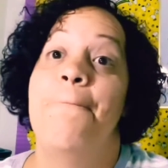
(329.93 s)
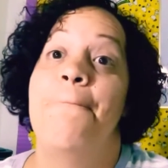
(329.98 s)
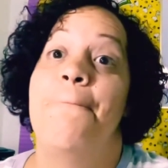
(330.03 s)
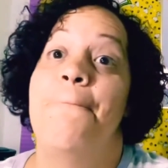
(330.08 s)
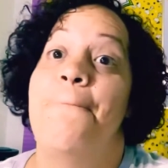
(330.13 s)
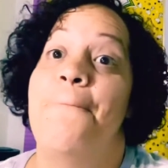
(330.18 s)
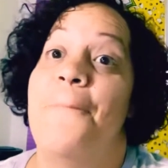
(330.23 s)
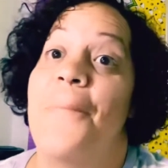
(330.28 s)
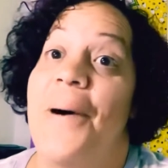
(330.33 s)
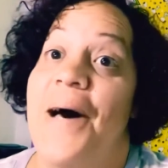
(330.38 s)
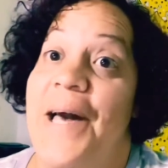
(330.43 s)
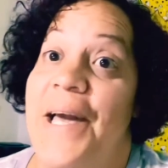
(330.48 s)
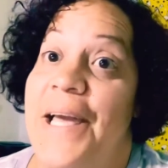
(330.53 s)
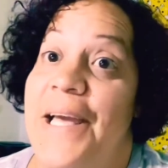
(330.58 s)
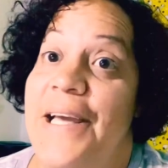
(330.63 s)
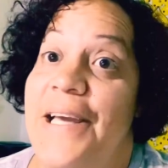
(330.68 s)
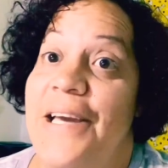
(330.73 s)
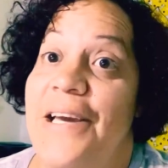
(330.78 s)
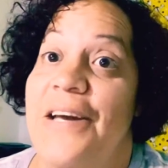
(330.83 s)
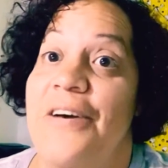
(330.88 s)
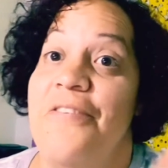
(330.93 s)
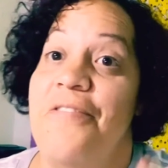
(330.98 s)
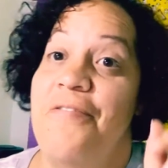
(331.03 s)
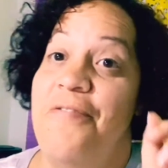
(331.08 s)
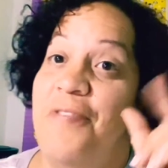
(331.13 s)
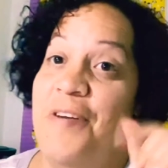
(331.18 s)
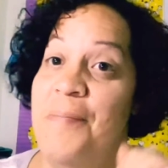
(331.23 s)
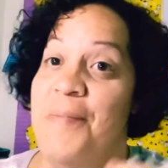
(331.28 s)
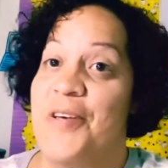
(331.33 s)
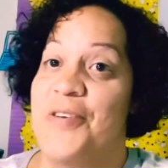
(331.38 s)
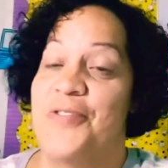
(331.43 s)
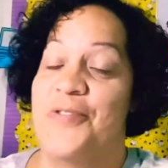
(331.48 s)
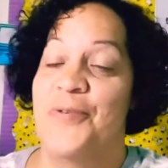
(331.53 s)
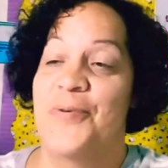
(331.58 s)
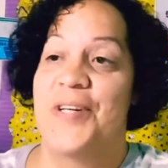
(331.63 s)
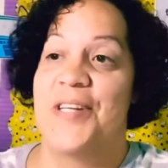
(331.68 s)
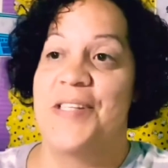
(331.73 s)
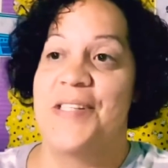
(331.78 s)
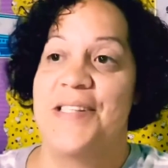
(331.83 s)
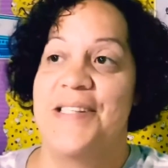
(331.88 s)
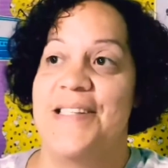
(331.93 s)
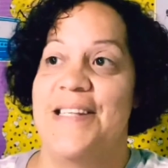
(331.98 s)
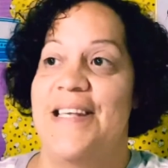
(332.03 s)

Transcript: My female students,